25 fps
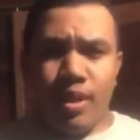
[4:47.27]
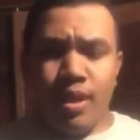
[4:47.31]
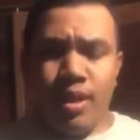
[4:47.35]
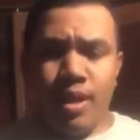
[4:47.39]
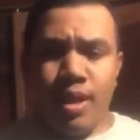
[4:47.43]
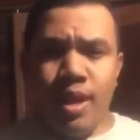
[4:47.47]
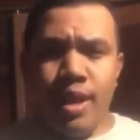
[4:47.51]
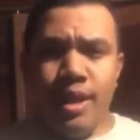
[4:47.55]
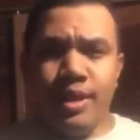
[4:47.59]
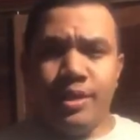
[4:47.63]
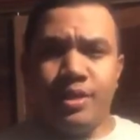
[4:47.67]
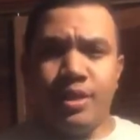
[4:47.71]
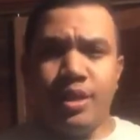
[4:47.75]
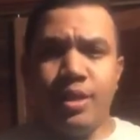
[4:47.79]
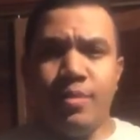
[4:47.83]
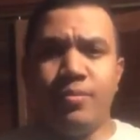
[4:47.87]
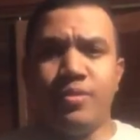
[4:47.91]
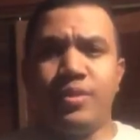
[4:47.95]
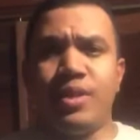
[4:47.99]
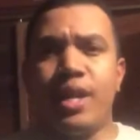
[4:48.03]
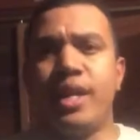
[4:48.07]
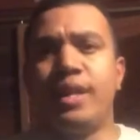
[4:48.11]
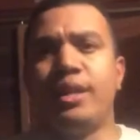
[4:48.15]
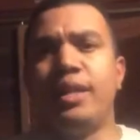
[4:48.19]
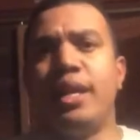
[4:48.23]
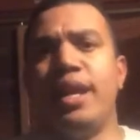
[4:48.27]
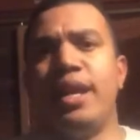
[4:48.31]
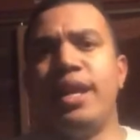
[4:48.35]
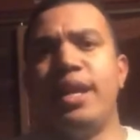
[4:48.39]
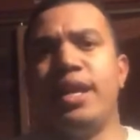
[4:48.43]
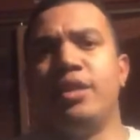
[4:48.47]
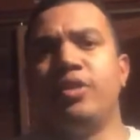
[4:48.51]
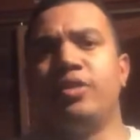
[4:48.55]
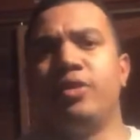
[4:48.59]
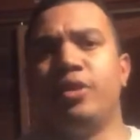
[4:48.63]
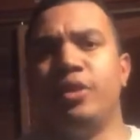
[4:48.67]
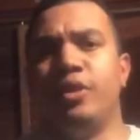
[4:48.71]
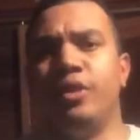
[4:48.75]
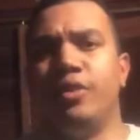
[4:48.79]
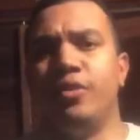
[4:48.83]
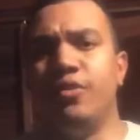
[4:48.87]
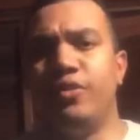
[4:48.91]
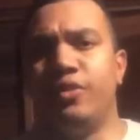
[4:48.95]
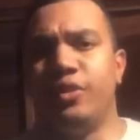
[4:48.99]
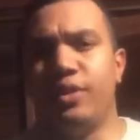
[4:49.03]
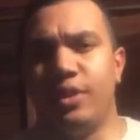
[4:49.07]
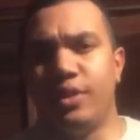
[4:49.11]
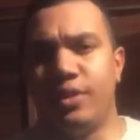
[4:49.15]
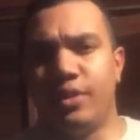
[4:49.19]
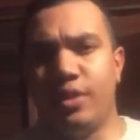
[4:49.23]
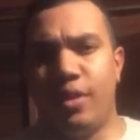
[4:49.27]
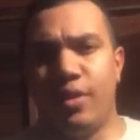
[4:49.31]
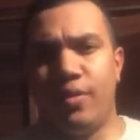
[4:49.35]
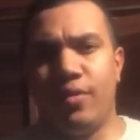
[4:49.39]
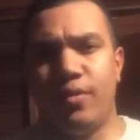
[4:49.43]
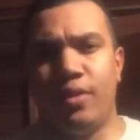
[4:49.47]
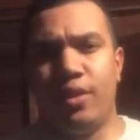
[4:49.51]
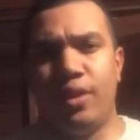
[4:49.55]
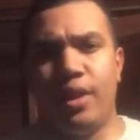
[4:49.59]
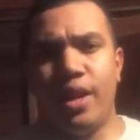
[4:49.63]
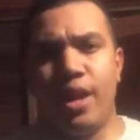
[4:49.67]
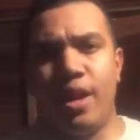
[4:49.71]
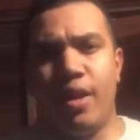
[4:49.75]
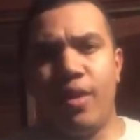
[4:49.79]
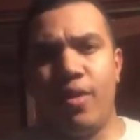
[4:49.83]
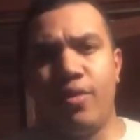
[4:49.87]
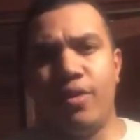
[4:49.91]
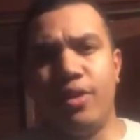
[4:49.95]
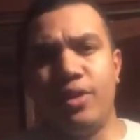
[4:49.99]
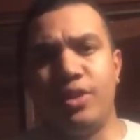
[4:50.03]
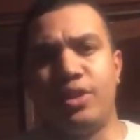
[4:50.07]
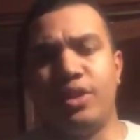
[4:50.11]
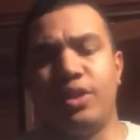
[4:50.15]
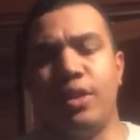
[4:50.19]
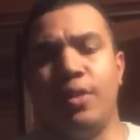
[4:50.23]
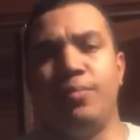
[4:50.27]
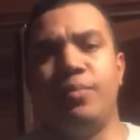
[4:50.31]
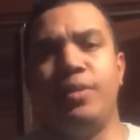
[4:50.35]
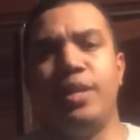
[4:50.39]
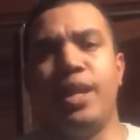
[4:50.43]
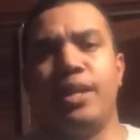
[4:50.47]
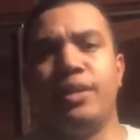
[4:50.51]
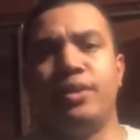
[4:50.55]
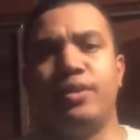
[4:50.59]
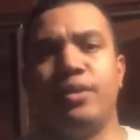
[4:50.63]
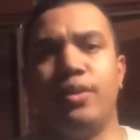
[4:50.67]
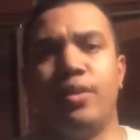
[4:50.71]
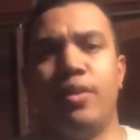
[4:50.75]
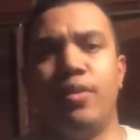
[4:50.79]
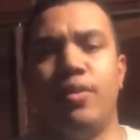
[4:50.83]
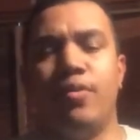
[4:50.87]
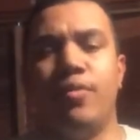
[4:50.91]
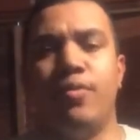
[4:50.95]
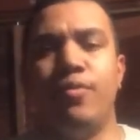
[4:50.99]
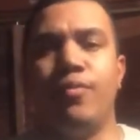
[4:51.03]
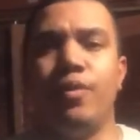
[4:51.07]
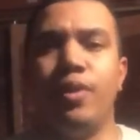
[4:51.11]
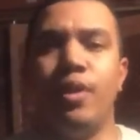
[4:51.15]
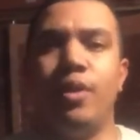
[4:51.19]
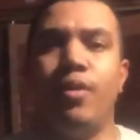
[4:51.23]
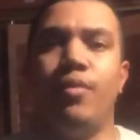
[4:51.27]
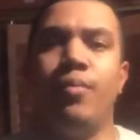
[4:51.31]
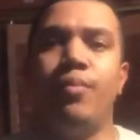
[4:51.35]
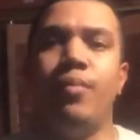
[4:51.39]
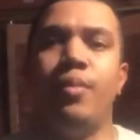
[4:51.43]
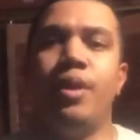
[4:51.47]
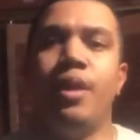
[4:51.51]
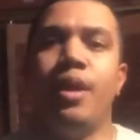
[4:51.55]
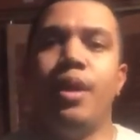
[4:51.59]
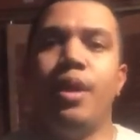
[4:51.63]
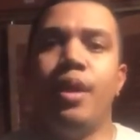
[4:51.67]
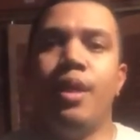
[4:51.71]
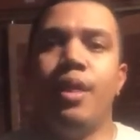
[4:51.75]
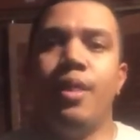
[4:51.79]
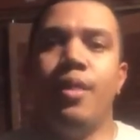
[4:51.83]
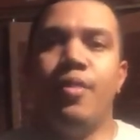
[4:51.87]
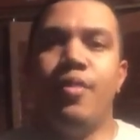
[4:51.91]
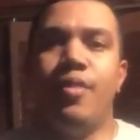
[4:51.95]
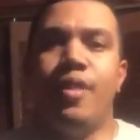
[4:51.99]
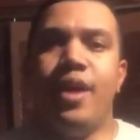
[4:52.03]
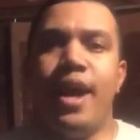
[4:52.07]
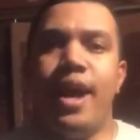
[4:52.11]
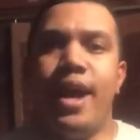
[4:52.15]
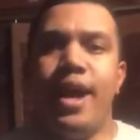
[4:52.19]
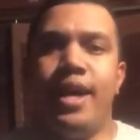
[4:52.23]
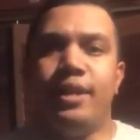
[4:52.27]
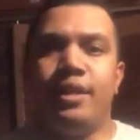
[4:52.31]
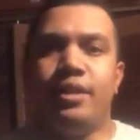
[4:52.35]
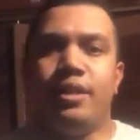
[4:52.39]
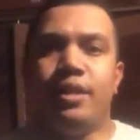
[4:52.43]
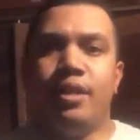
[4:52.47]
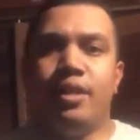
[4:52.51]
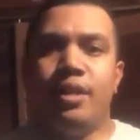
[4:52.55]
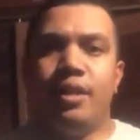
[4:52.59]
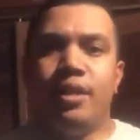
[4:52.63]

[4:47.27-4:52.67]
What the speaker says: it seems like they introduced this other layer, this subtext to the whole film that